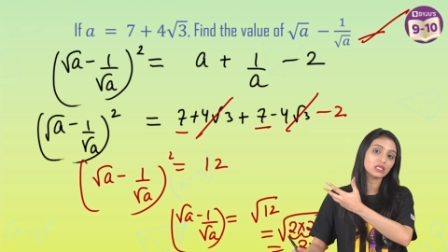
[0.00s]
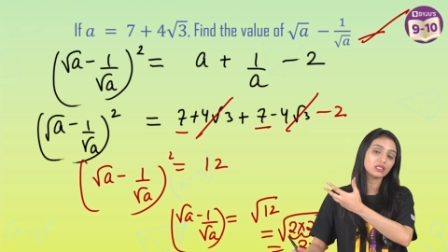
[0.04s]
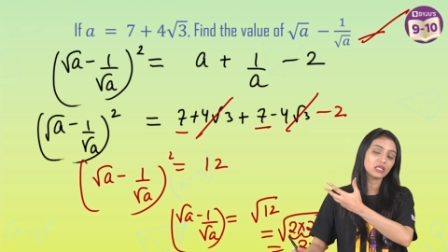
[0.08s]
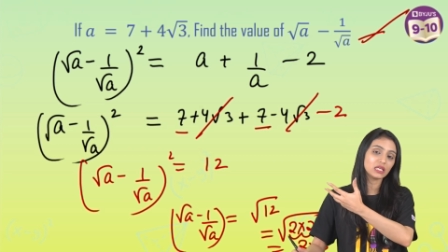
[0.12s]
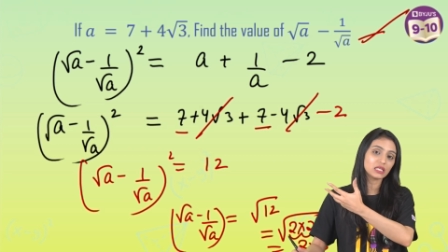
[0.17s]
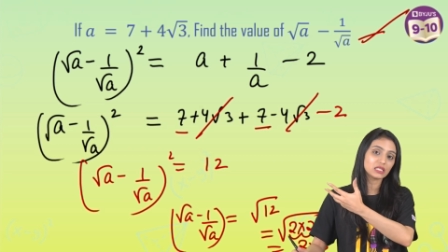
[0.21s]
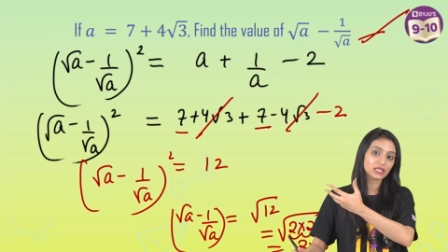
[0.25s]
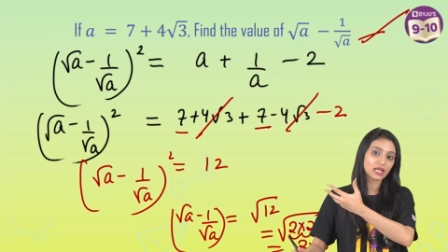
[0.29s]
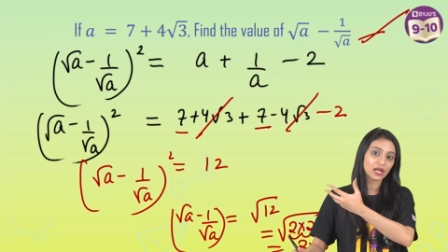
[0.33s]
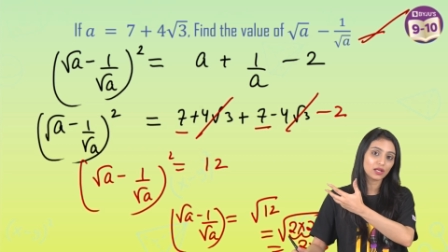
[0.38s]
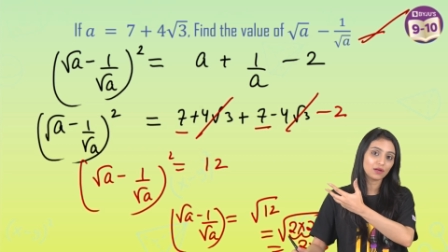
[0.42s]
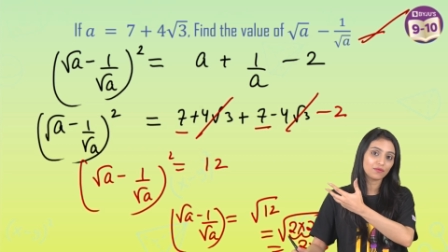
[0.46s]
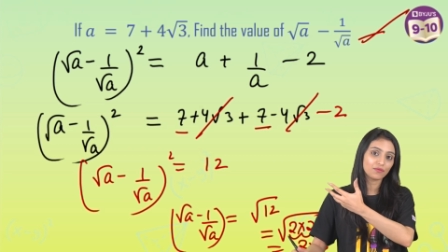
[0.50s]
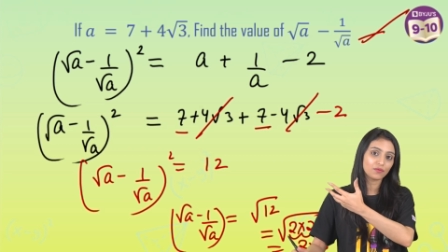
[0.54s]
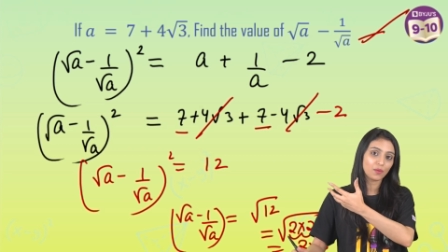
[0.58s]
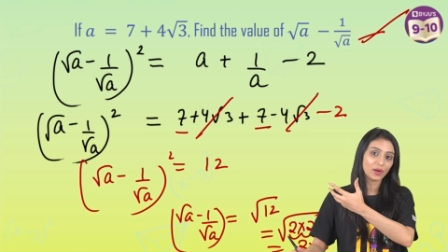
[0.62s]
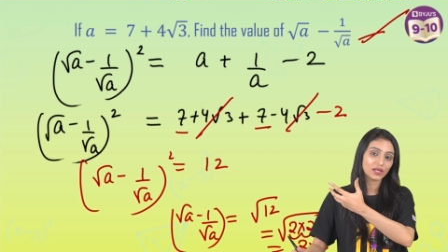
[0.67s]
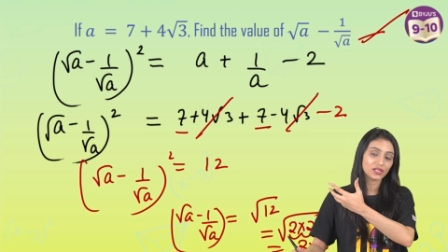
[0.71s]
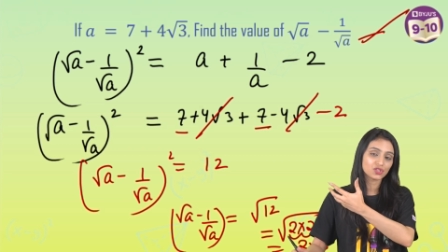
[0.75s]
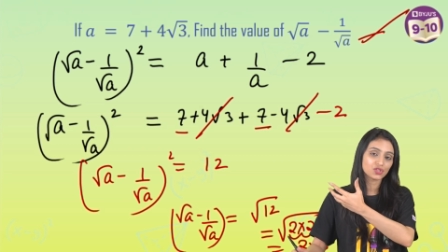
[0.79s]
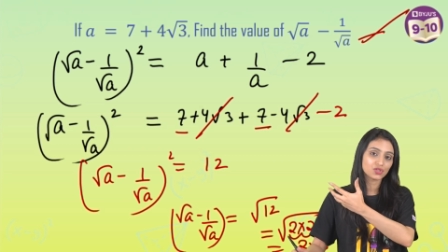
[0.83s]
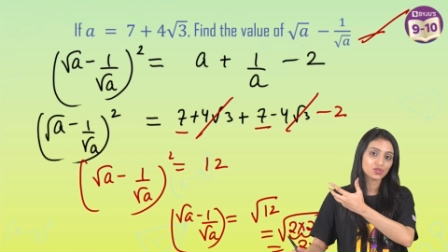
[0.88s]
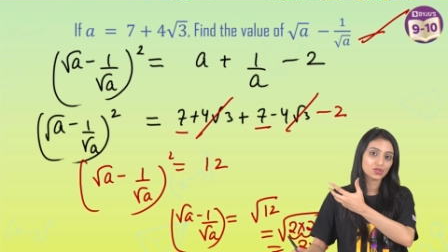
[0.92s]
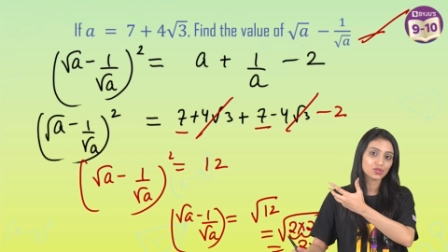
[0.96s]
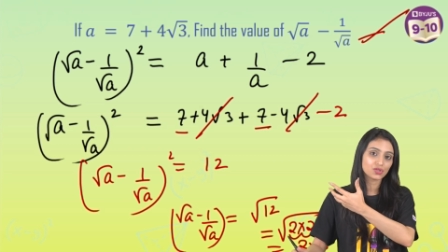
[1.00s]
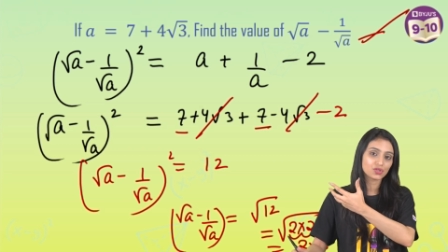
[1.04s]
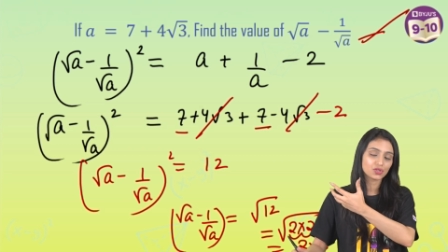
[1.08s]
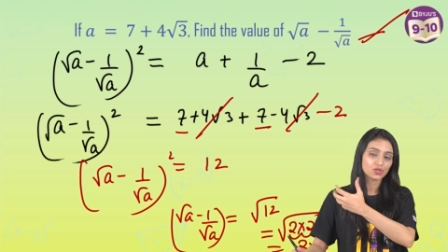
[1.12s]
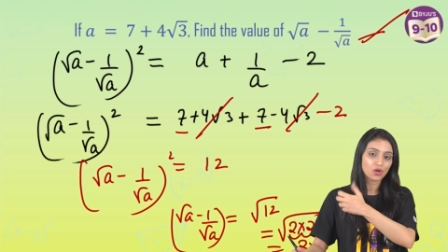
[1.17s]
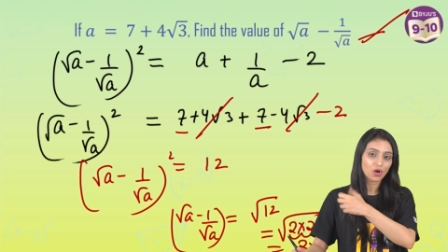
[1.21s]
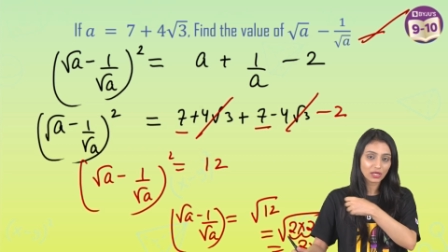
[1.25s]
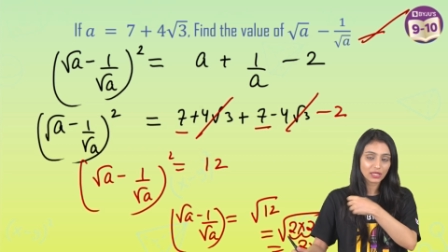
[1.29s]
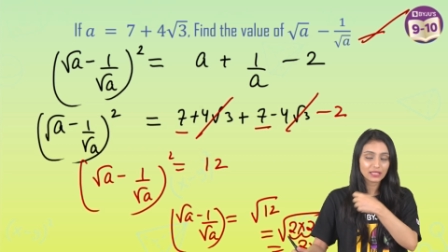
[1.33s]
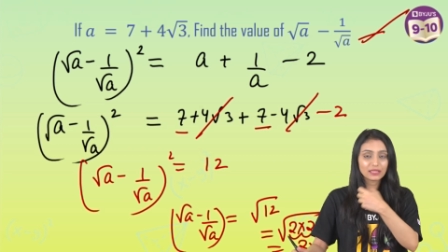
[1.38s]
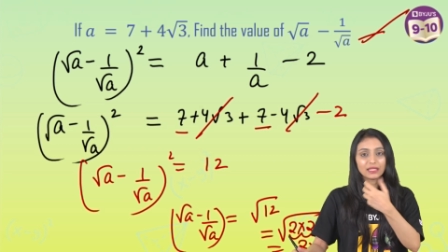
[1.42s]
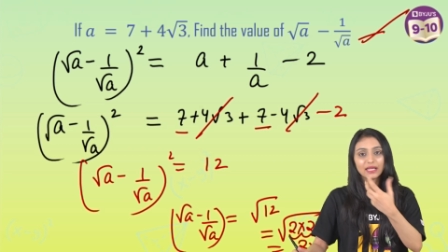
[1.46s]
these kind of questions,
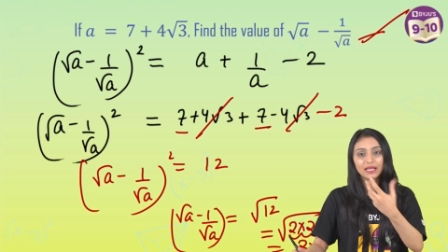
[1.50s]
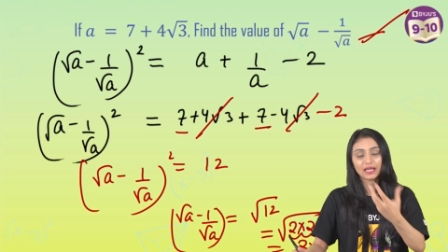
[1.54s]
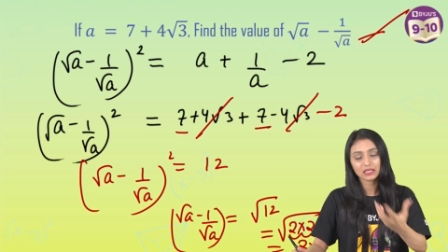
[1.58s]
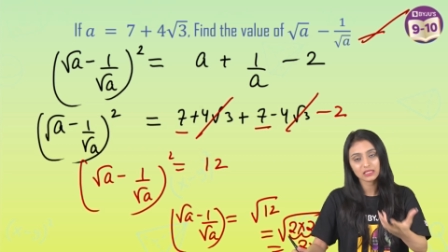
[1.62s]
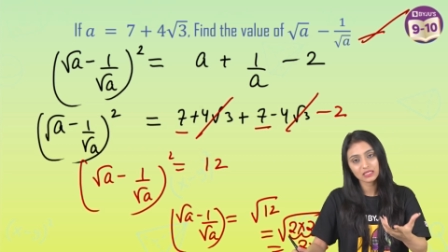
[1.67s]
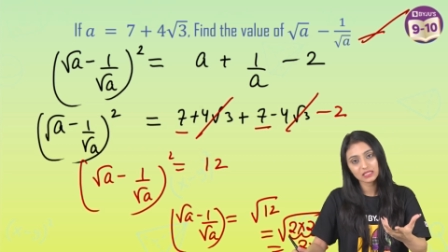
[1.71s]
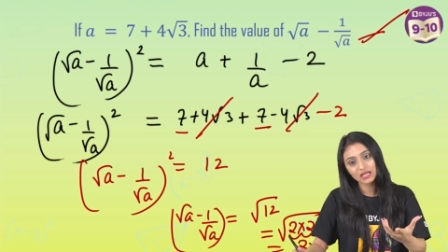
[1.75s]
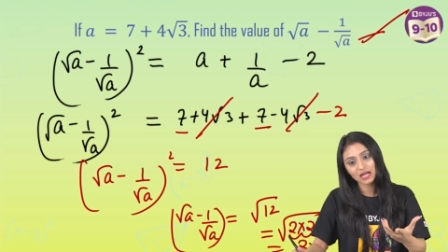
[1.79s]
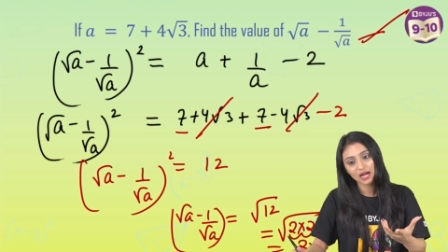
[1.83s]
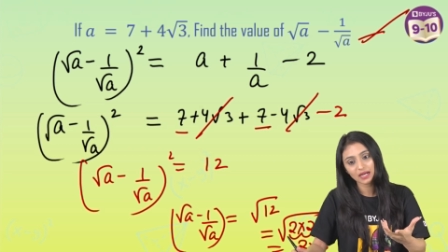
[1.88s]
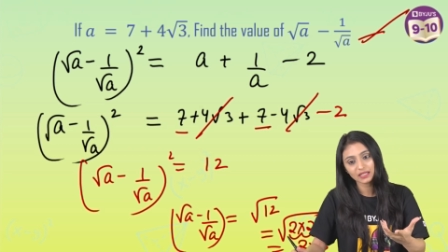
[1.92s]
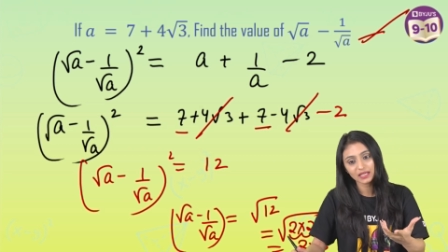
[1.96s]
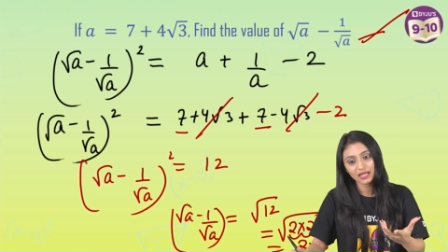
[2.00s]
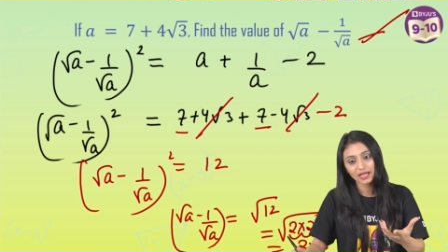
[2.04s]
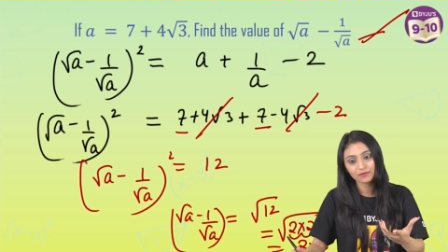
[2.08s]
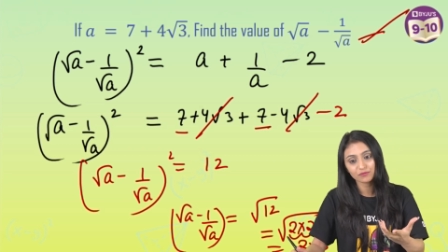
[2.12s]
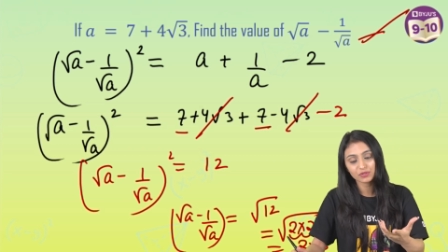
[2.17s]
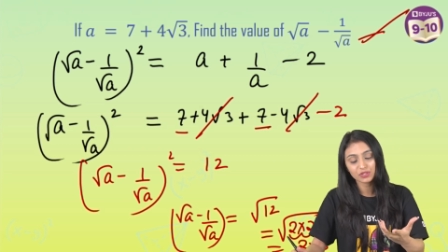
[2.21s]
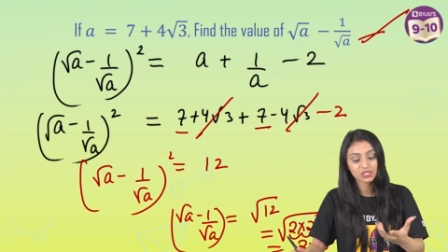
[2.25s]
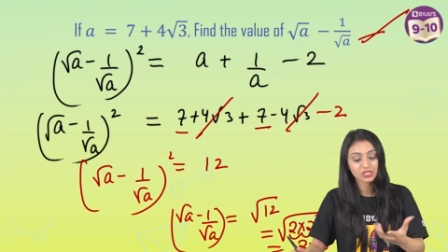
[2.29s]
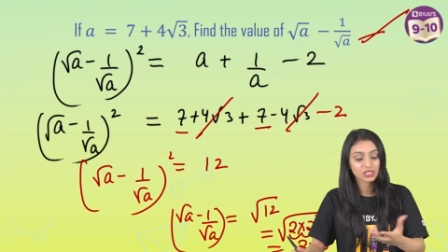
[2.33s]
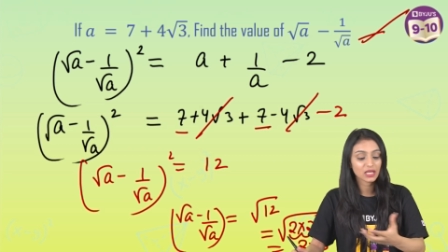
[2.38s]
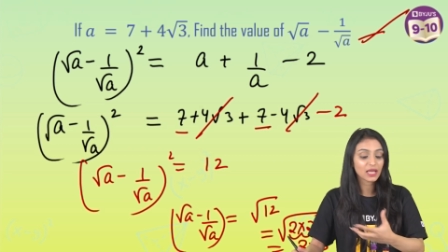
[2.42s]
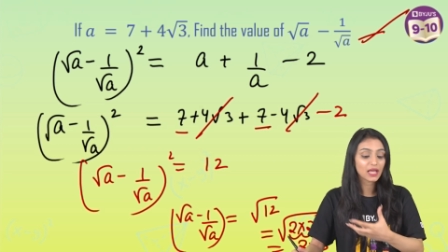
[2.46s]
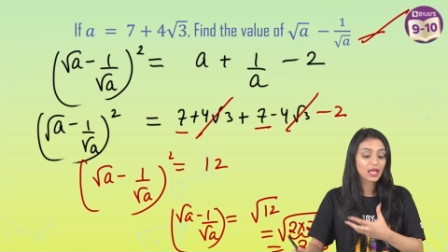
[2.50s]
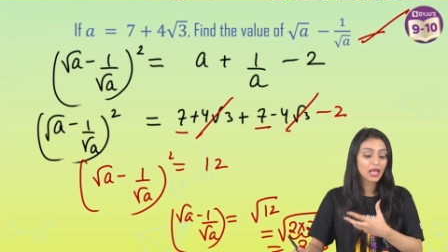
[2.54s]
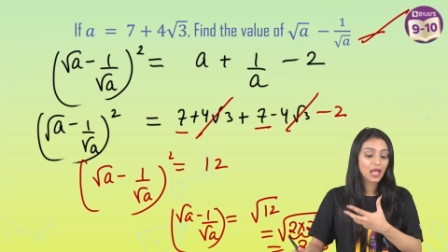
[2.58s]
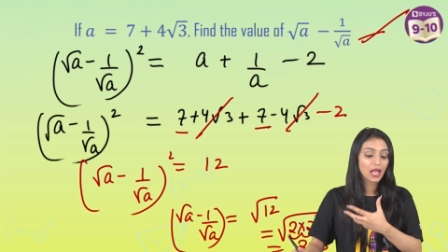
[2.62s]
not in the N C R T I would say,